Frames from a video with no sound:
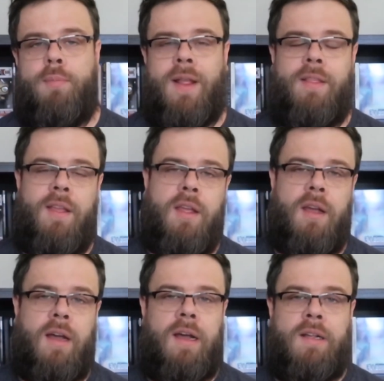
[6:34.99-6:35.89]
But I think
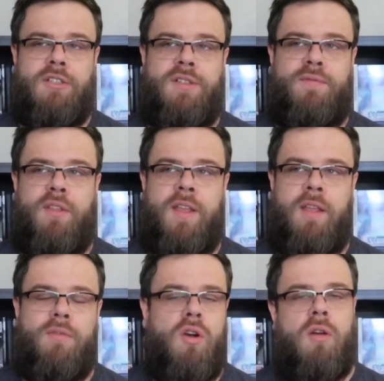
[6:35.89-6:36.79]
just for
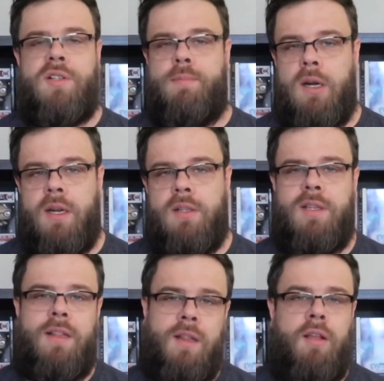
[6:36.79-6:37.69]
the overall experience,
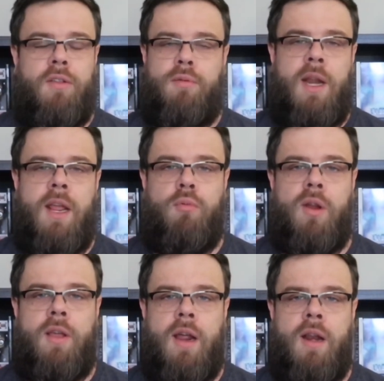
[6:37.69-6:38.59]
I think the 3D
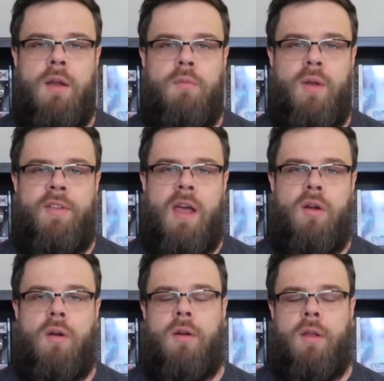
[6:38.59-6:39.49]
really kind of wins
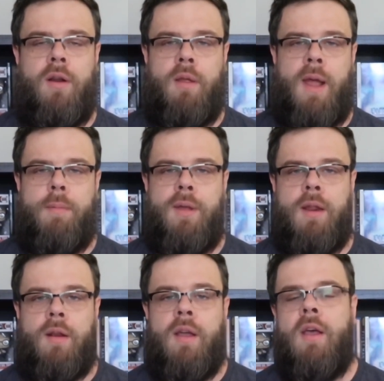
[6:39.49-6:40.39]
out, you know, in my
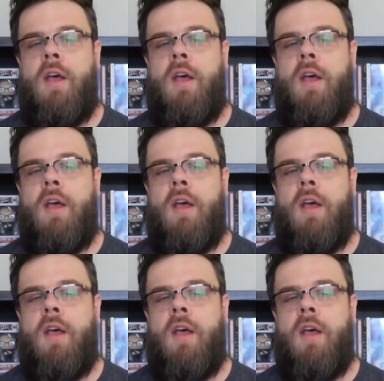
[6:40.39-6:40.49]
opinion.